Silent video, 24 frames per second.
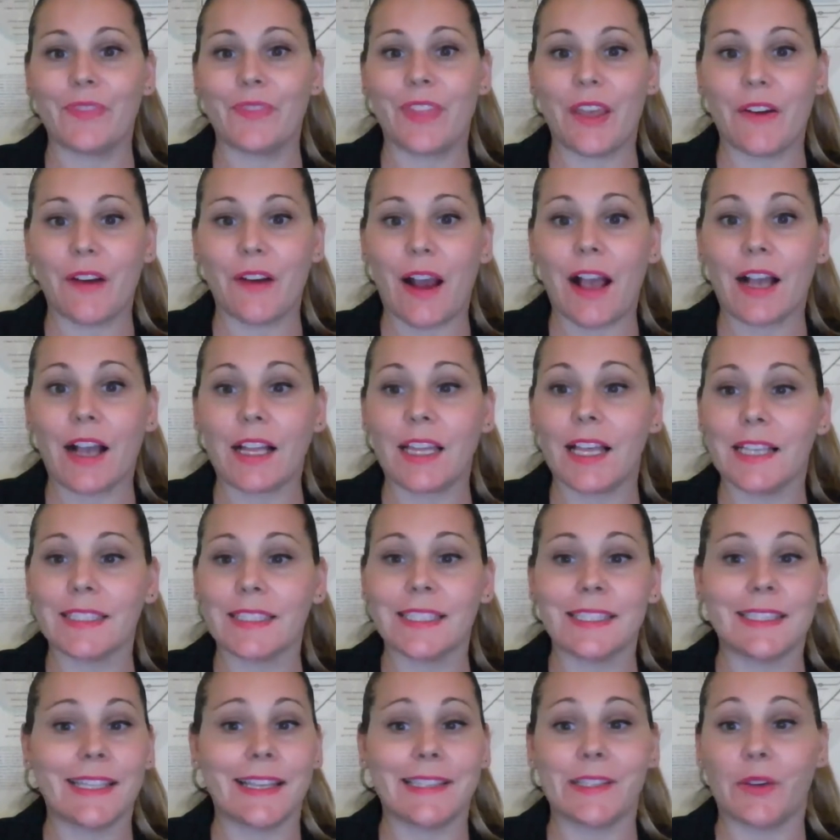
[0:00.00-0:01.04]
There are
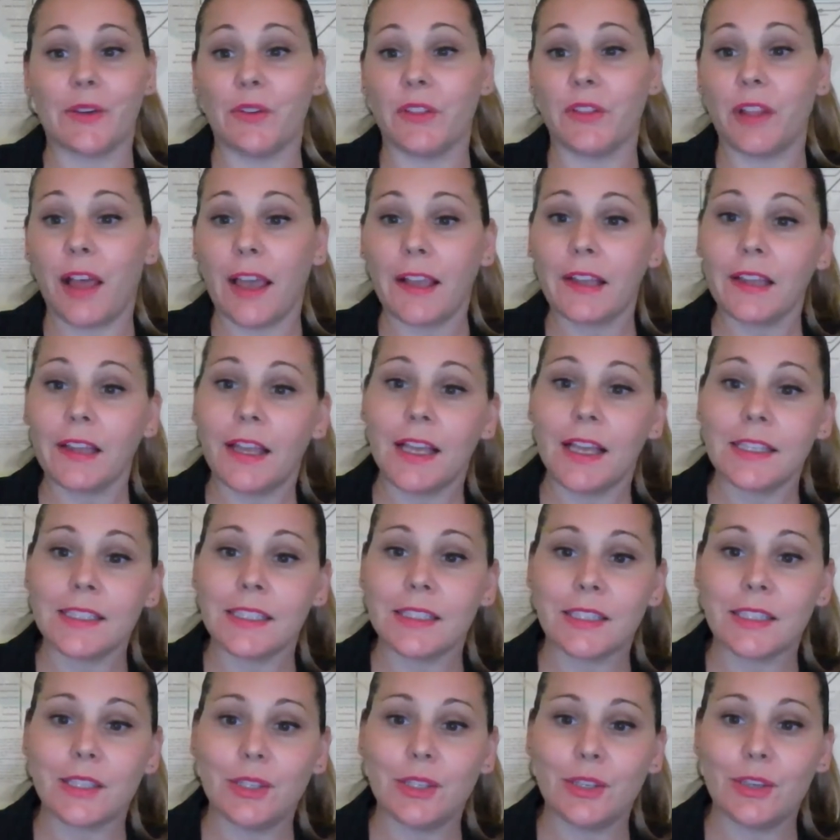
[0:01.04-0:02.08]
classes, there's online
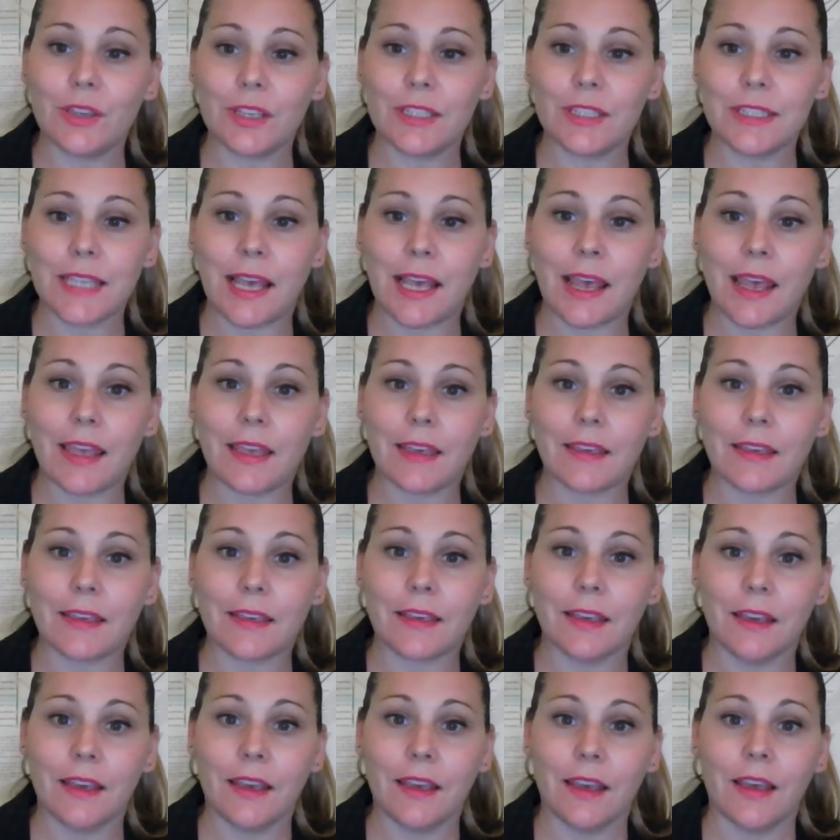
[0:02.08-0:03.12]
classes that you can take.
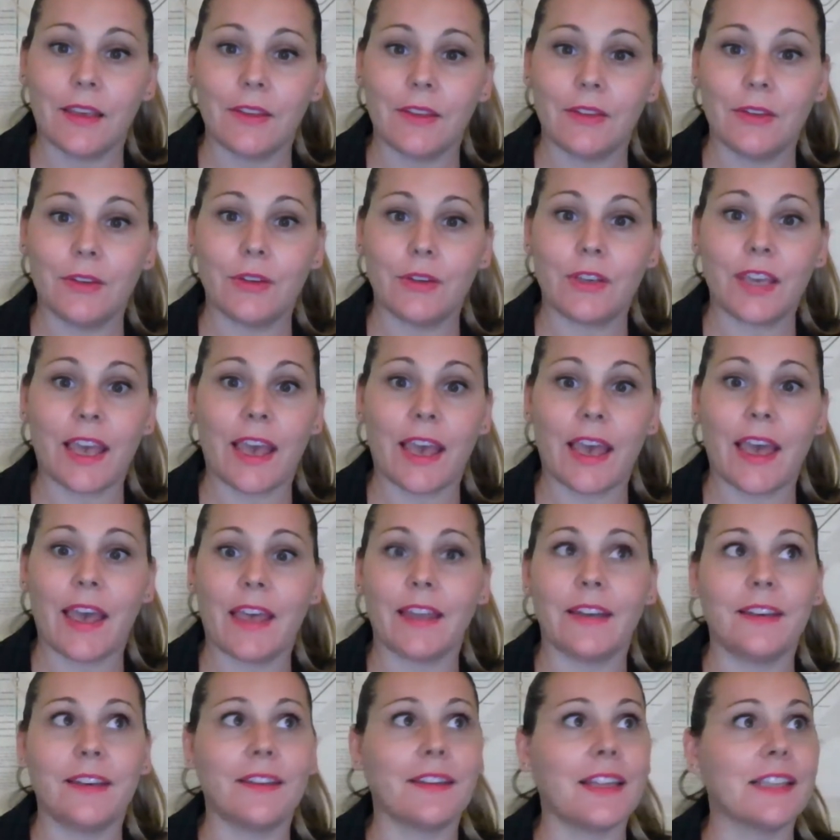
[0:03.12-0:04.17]

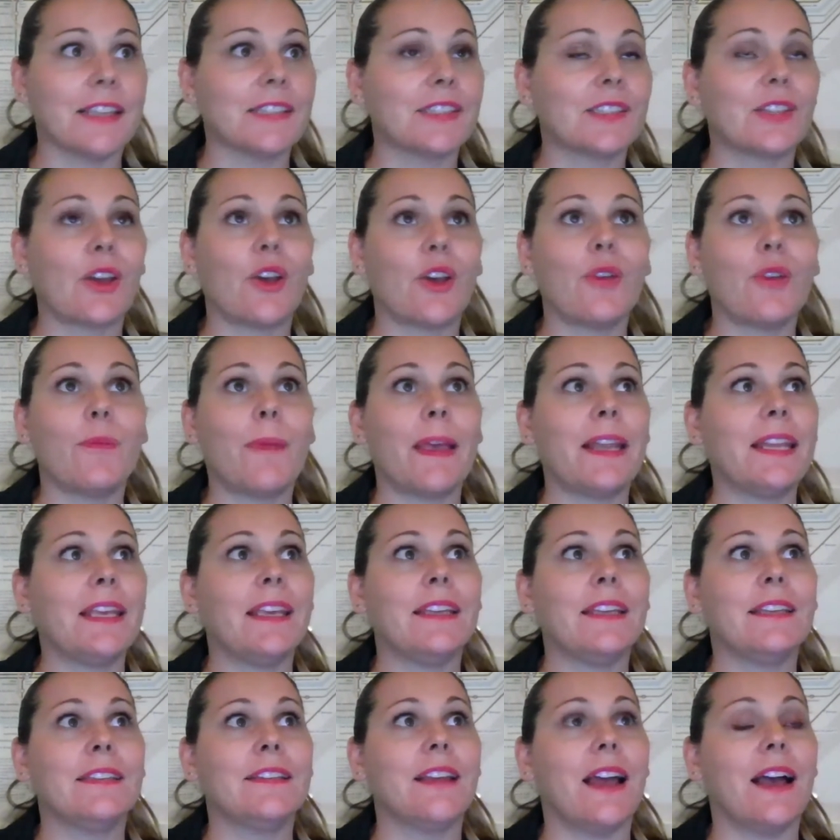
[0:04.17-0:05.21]
There's so
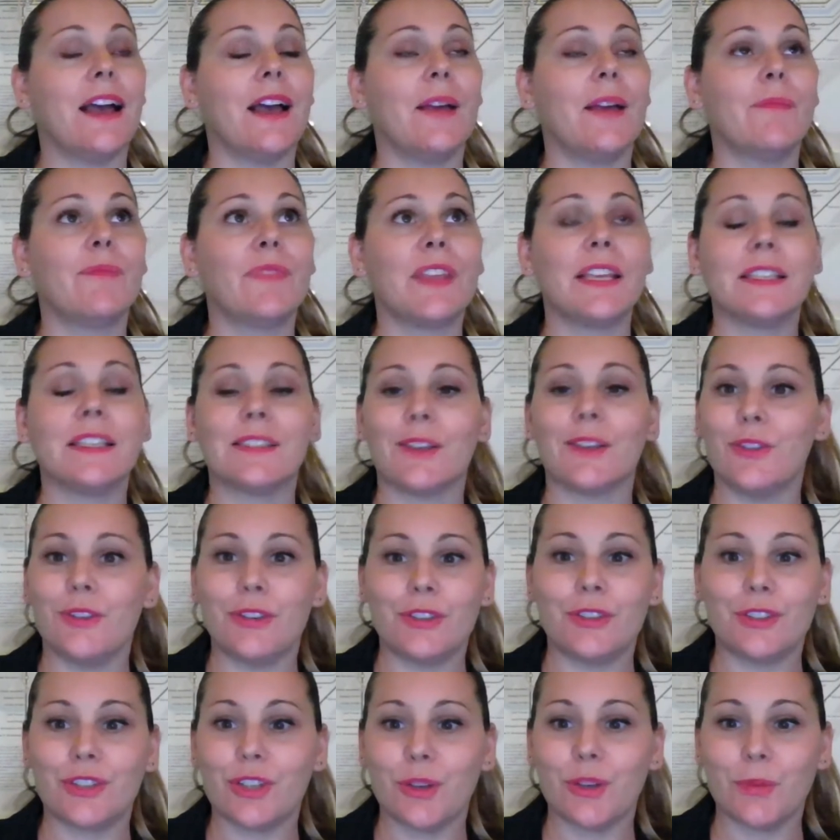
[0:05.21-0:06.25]
many things on
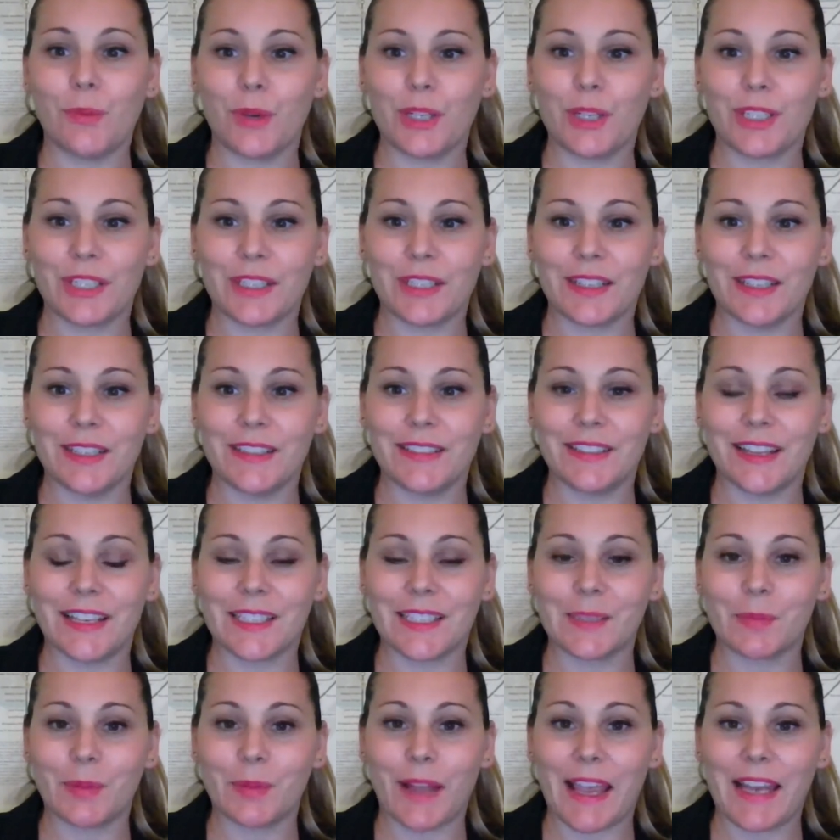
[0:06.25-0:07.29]
YouTube which can
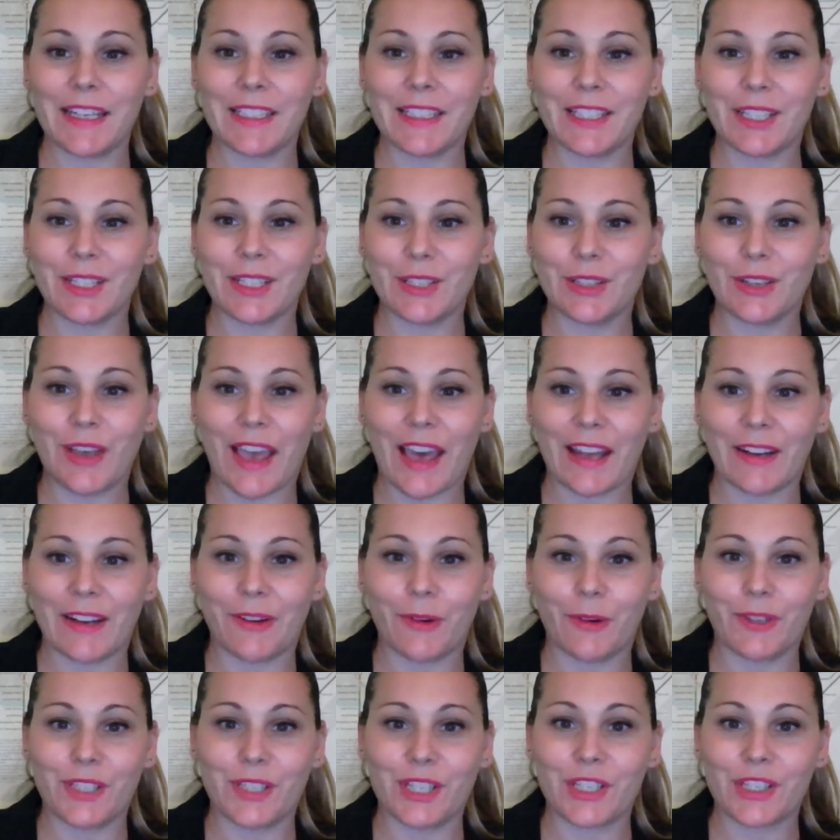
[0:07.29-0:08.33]
explain to you how to
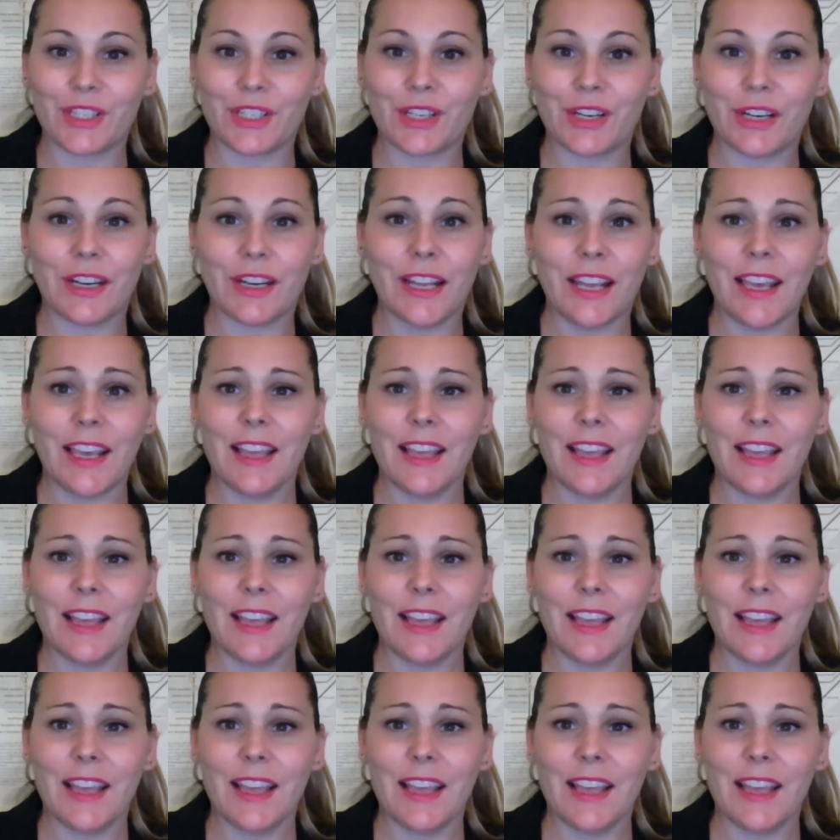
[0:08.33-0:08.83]
audition.